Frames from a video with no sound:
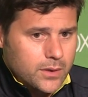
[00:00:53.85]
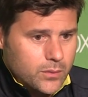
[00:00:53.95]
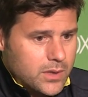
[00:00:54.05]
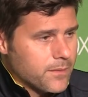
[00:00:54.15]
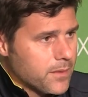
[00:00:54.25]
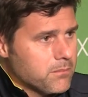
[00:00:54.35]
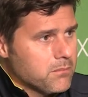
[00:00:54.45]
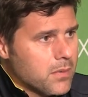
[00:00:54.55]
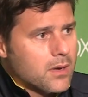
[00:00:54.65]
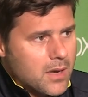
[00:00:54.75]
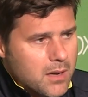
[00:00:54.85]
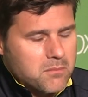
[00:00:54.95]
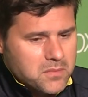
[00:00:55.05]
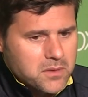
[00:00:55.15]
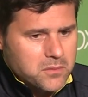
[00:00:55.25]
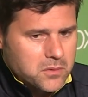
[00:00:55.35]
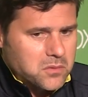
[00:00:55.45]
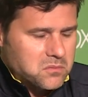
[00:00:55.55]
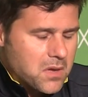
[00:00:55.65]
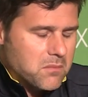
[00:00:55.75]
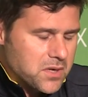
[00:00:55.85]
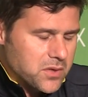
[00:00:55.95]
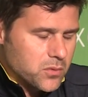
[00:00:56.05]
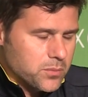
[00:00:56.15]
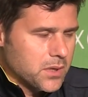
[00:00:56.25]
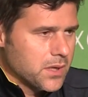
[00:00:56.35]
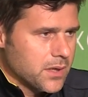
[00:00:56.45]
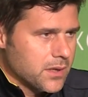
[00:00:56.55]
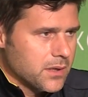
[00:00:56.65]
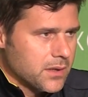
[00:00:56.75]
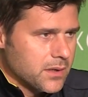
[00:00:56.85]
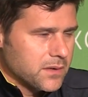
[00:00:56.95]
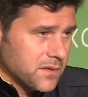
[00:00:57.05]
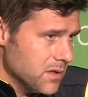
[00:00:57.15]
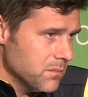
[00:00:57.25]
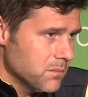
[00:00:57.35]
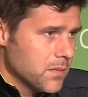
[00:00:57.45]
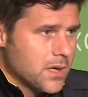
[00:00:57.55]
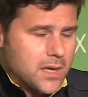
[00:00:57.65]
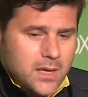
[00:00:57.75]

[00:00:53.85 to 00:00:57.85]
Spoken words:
we have an unbelievable, a very good play team.